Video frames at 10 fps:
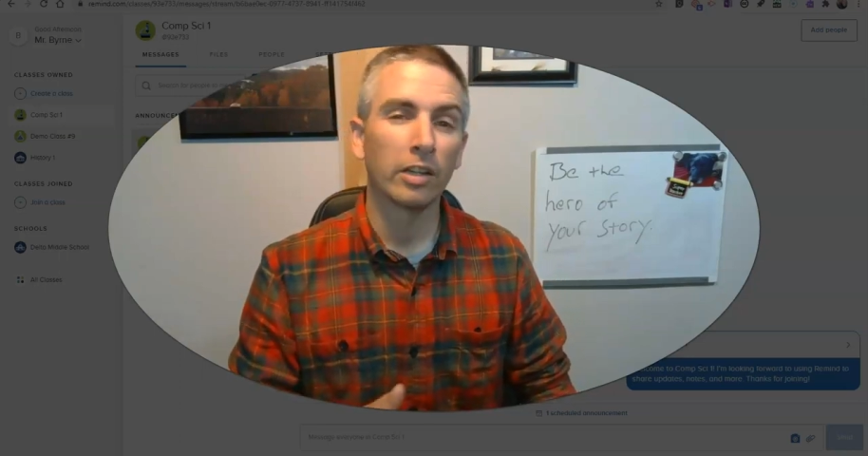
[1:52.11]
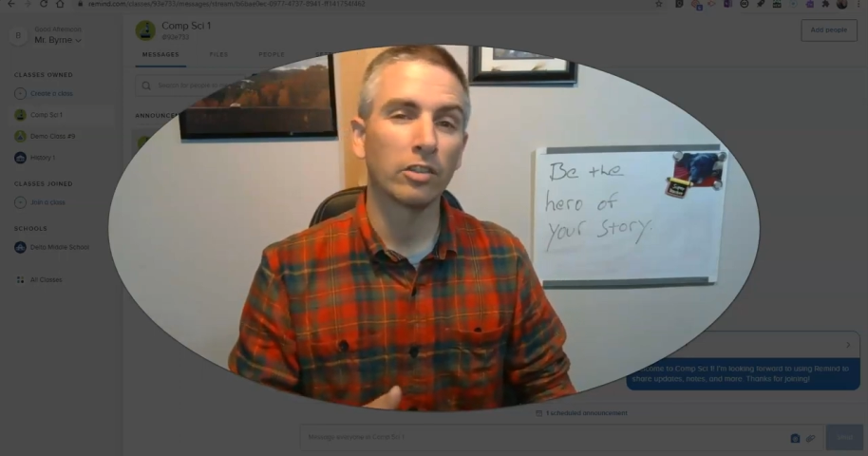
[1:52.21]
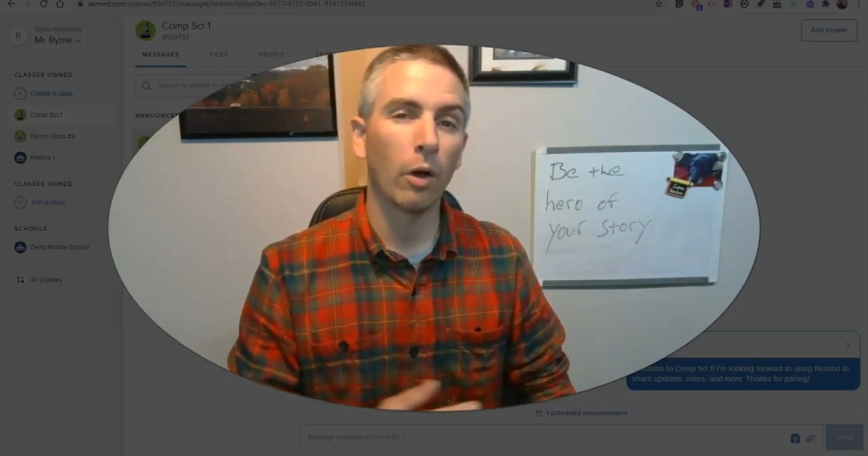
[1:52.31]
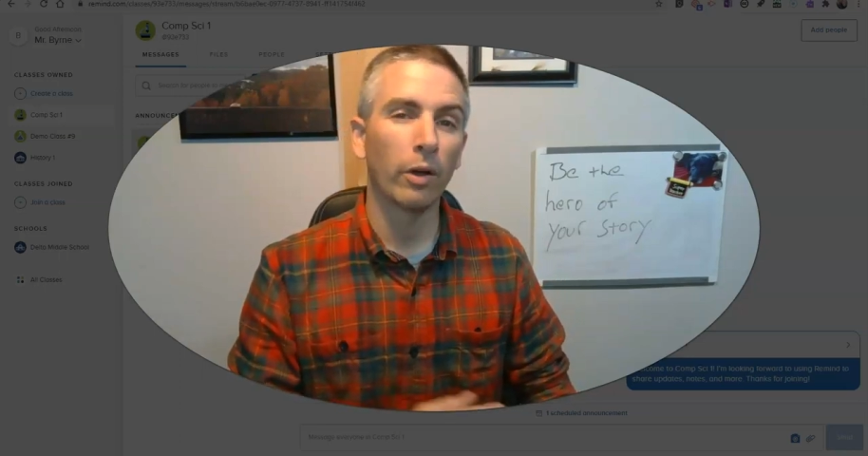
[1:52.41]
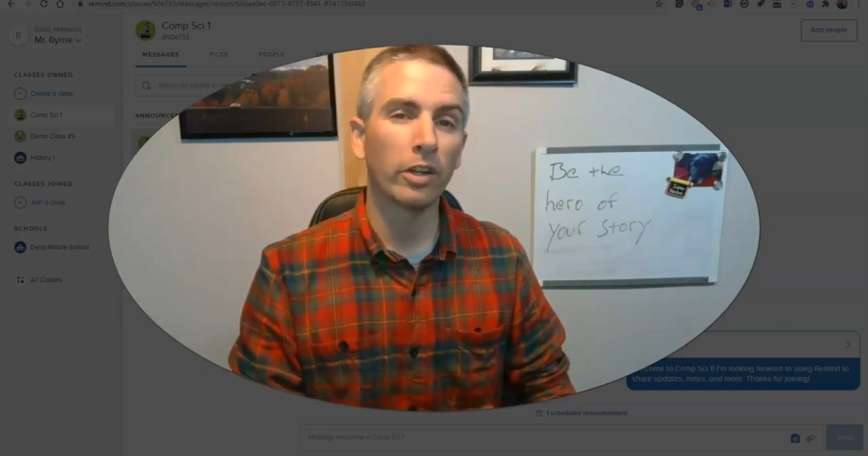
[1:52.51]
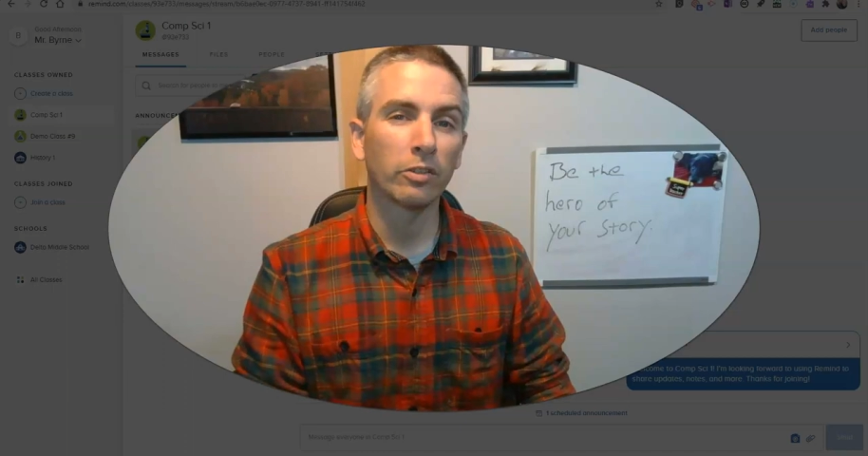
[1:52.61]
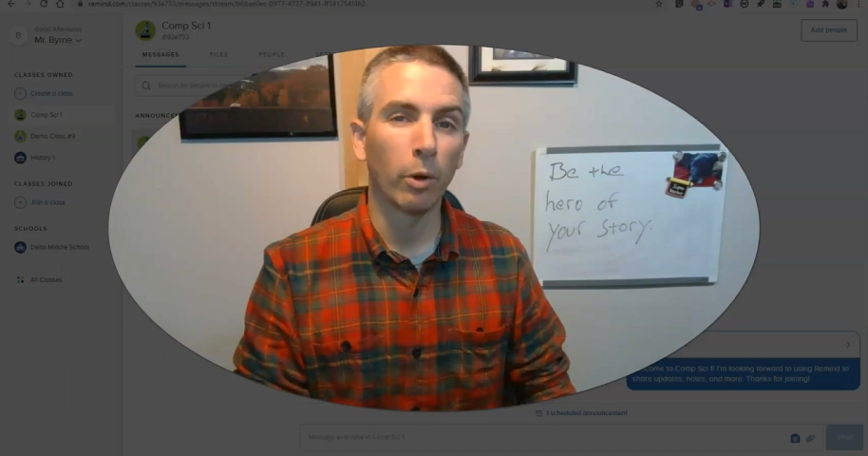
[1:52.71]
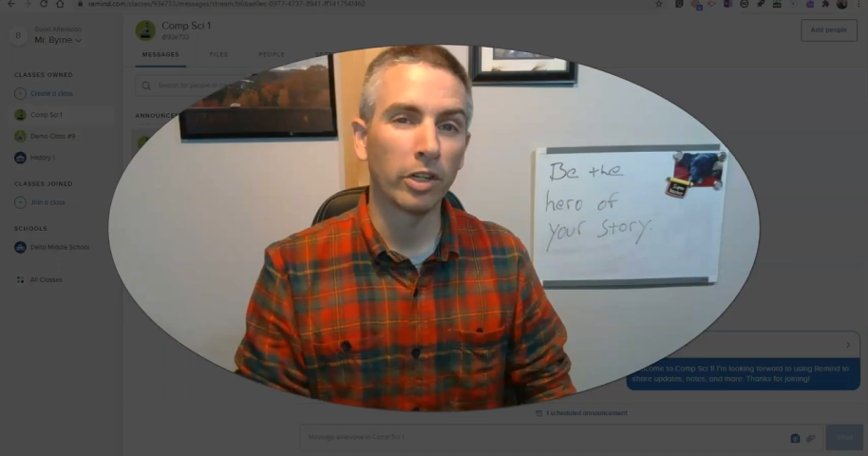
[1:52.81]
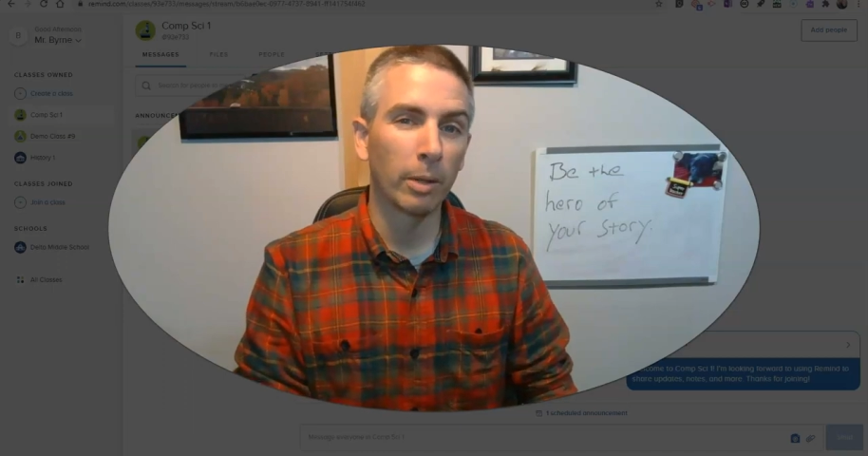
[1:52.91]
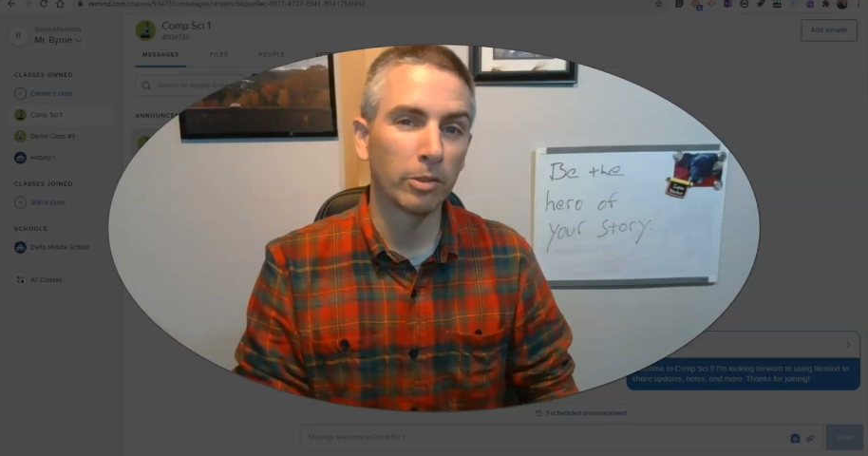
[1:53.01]
As always,
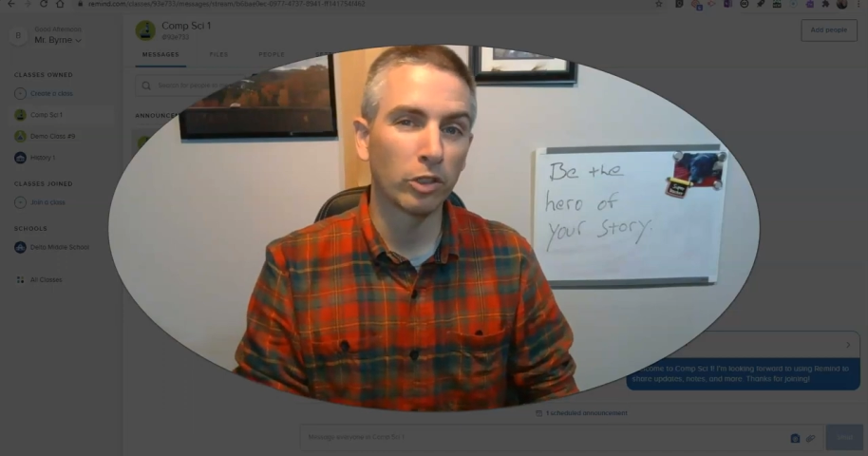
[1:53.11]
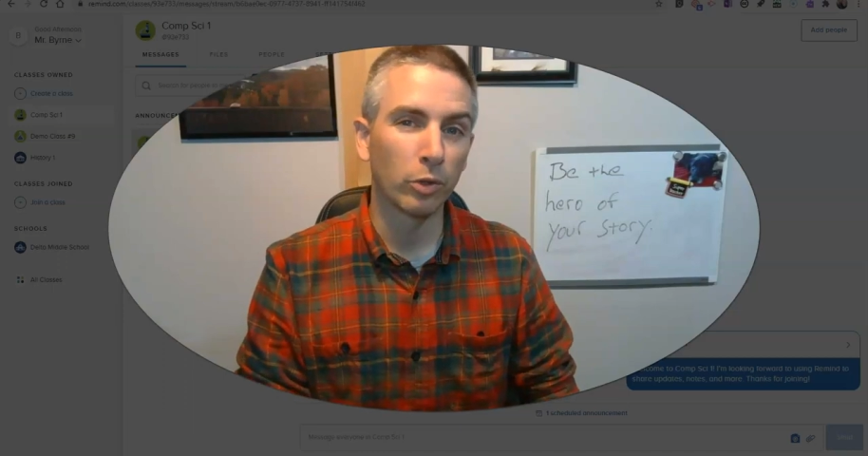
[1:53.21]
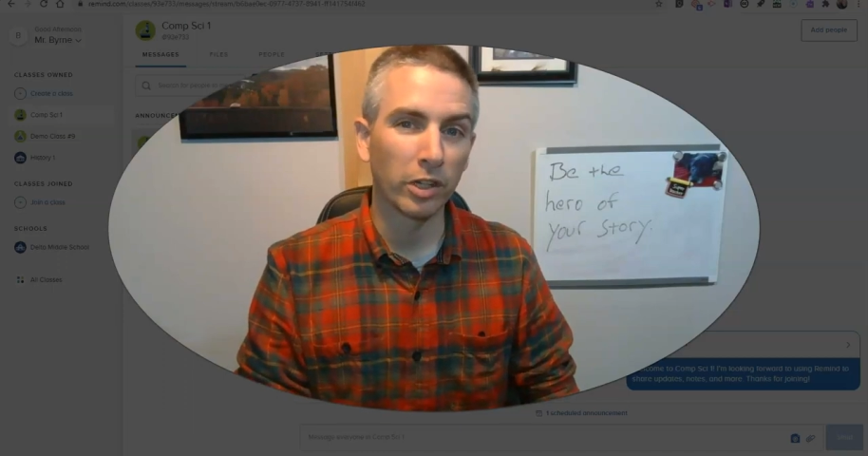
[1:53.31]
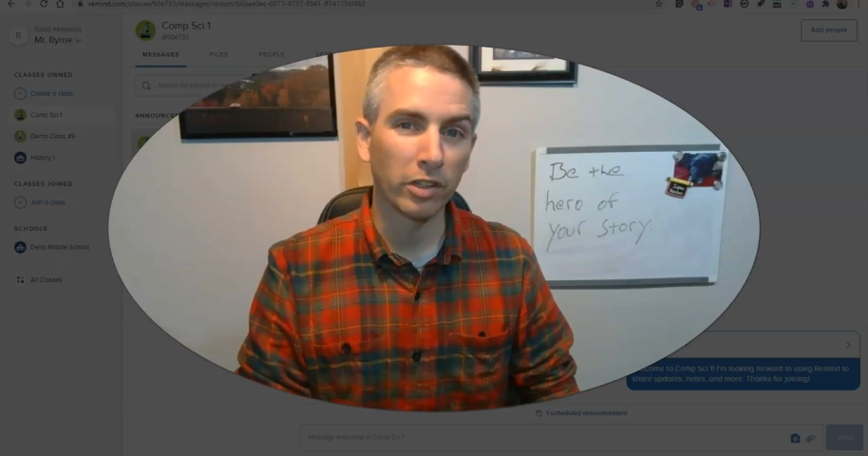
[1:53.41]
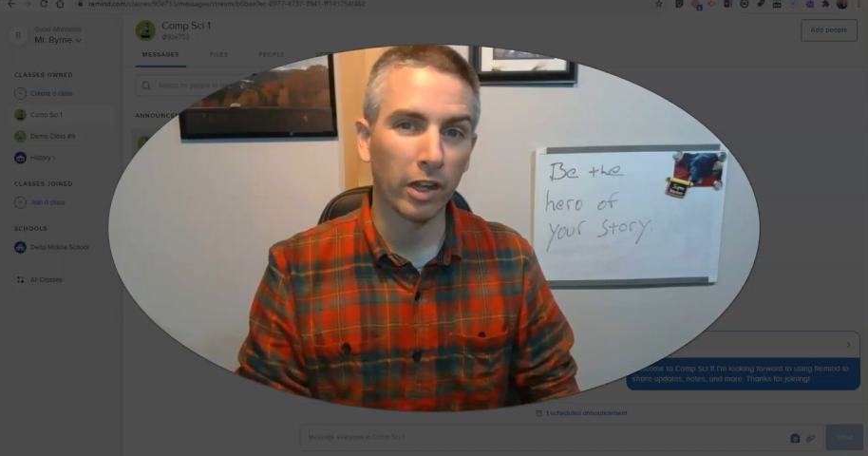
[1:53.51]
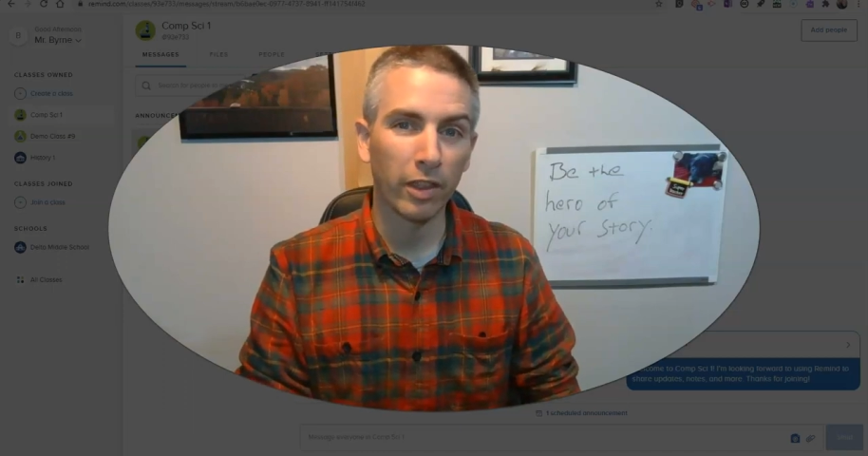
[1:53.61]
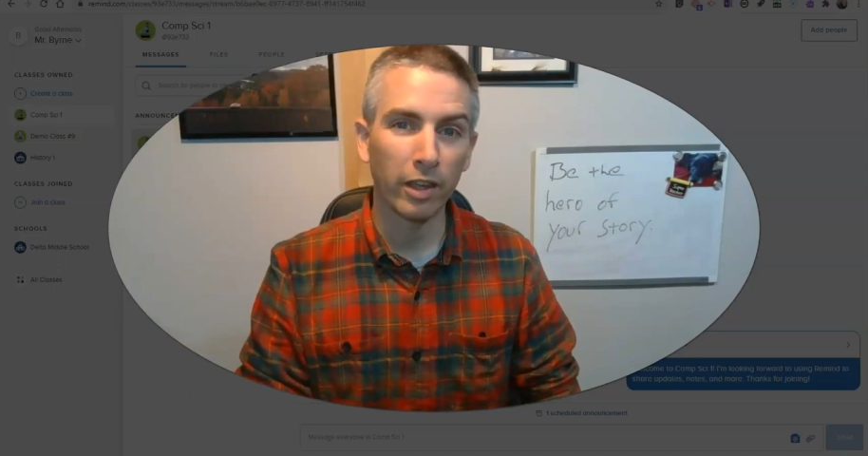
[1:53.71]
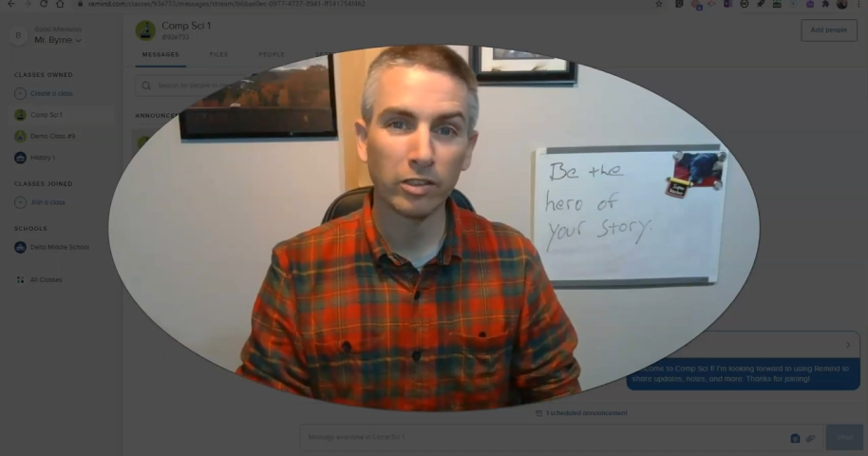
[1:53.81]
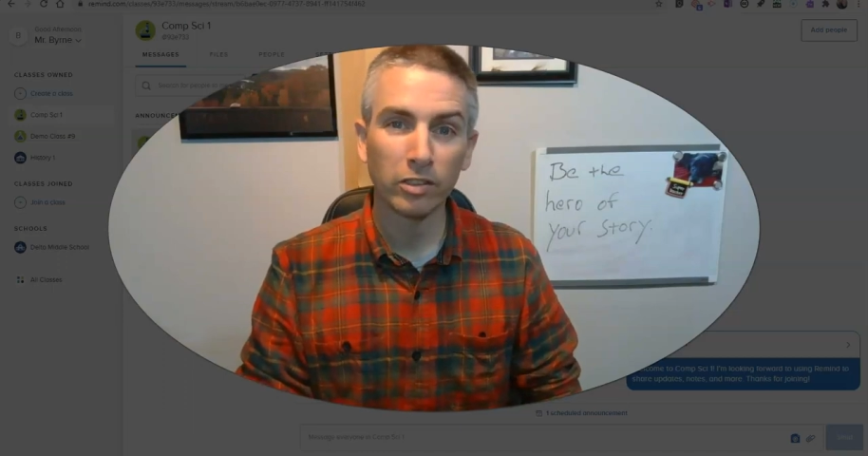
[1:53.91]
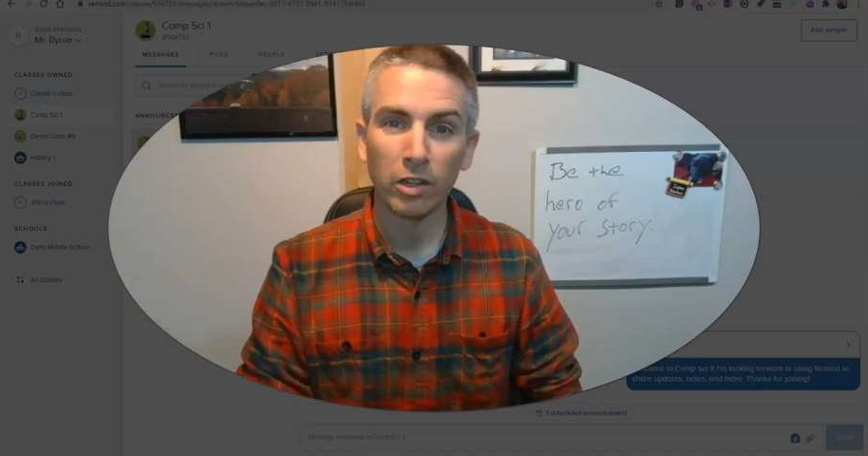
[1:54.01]
for more tips and tricks like
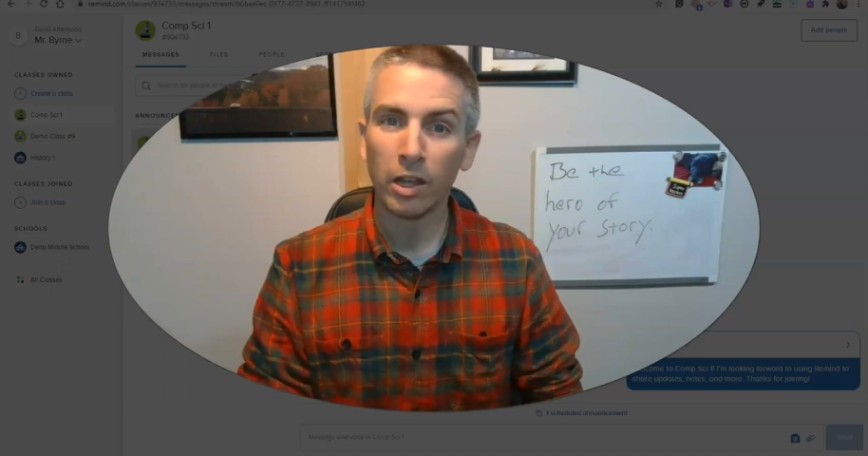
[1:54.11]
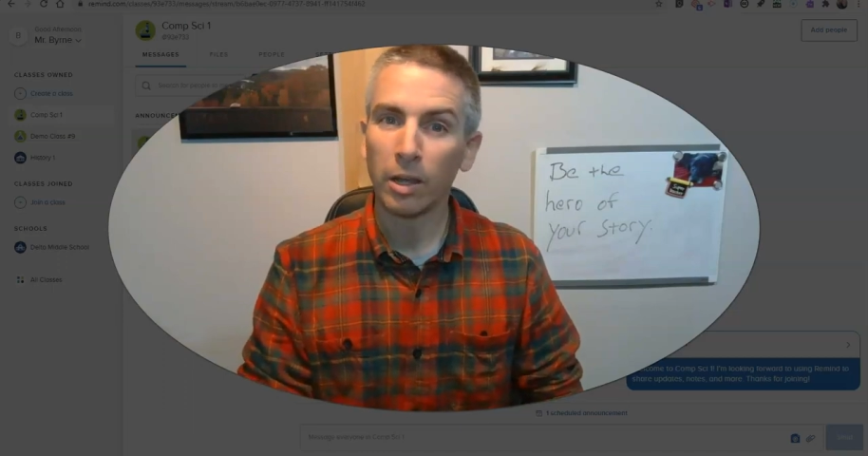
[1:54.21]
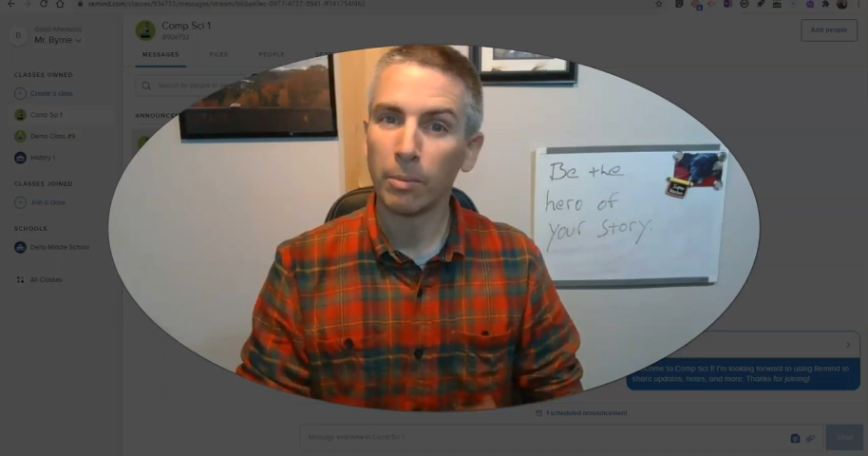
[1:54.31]
this,